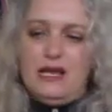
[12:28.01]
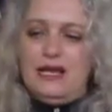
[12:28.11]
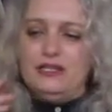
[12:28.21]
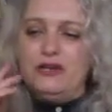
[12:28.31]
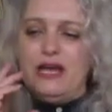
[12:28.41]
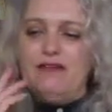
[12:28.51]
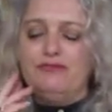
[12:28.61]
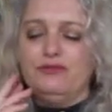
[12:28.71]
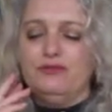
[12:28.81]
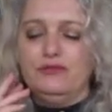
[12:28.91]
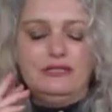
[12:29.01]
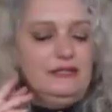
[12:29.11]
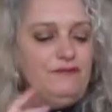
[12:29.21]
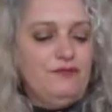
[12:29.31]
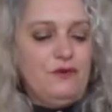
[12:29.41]
and you have to
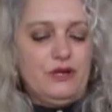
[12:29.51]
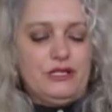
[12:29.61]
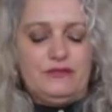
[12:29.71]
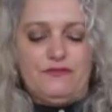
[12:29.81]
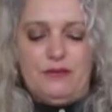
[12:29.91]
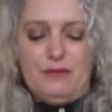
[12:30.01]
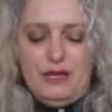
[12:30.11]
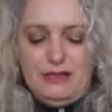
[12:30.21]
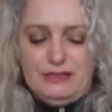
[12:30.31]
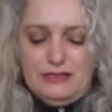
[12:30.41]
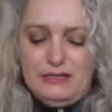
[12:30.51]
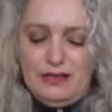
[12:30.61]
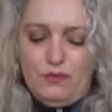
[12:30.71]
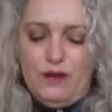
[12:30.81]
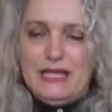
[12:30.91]
defocus from see
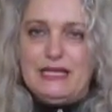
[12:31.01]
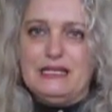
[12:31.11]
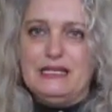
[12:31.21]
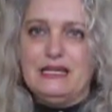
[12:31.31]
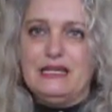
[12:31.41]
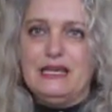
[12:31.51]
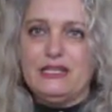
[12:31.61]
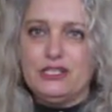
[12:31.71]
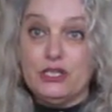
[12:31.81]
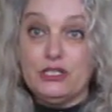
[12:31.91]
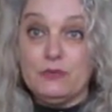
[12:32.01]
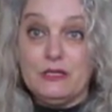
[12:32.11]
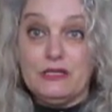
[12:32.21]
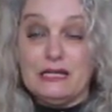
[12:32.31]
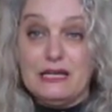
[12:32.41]
awakening again
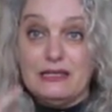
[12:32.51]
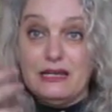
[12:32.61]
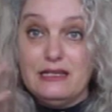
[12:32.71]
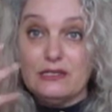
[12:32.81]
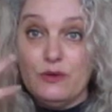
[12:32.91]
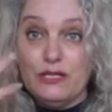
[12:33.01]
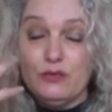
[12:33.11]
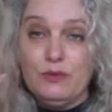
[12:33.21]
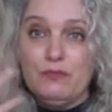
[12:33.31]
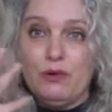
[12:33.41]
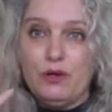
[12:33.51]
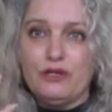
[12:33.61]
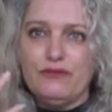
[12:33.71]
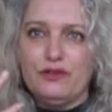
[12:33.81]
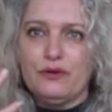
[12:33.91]
judgment again that is going to be part
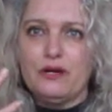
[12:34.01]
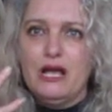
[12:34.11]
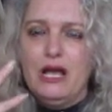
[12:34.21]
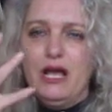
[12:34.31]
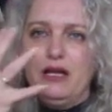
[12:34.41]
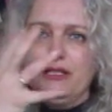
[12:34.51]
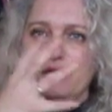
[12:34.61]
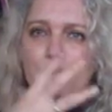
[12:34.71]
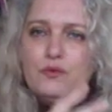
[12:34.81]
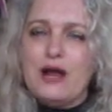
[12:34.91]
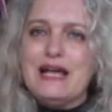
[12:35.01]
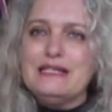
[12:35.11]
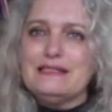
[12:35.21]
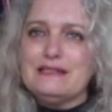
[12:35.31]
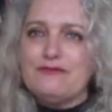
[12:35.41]
of your you know
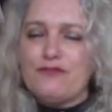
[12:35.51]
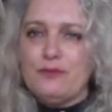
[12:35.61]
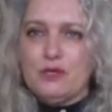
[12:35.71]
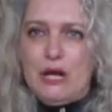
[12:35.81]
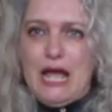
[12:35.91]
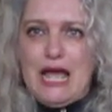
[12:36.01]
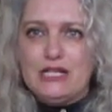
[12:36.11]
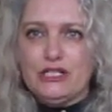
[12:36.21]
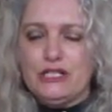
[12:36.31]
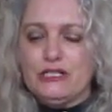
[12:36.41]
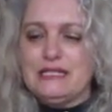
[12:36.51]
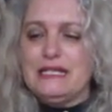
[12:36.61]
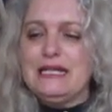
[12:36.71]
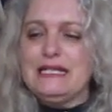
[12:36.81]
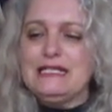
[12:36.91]
rising from your ashes
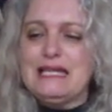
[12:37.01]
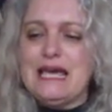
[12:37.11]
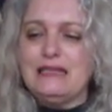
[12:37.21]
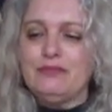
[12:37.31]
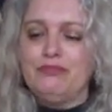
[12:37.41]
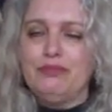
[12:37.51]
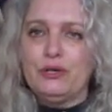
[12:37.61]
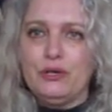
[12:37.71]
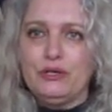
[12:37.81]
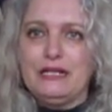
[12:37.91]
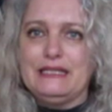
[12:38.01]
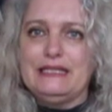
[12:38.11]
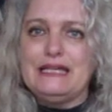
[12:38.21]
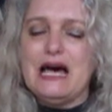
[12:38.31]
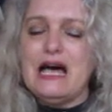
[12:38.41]
letting that burn
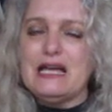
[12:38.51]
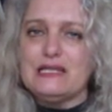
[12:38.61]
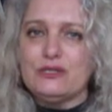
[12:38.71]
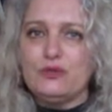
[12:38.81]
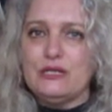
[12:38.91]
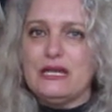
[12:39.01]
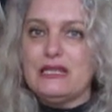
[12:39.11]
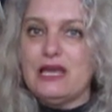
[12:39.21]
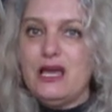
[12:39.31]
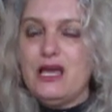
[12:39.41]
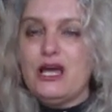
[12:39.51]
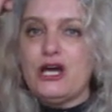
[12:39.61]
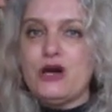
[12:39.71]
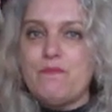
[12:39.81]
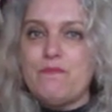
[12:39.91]
and die so you can
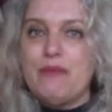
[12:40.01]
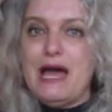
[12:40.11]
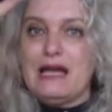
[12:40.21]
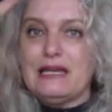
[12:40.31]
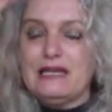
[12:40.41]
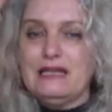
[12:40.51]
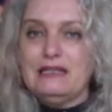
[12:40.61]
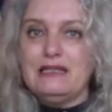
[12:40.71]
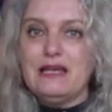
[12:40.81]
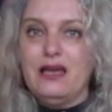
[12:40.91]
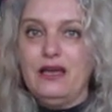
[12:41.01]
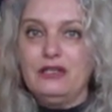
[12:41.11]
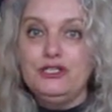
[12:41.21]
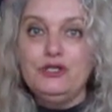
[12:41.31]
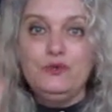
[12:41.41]
come back in a
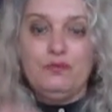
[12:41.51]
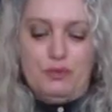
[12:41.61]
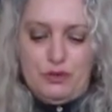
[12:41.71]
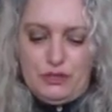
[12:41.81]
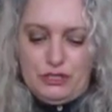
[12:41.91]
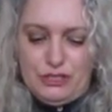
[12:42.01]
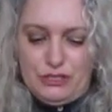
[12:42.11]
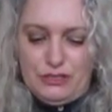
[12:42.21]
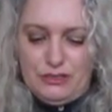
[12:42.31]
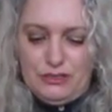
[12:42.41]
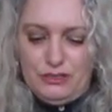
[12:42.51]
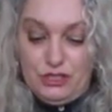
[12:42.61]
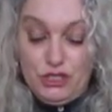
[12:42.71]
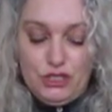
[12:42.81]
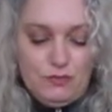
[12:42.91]
new person
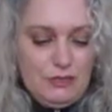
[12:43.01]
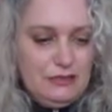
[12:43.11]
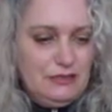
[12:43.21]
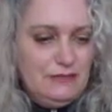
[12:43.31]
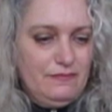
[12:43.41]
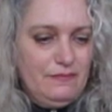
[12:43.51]
judgment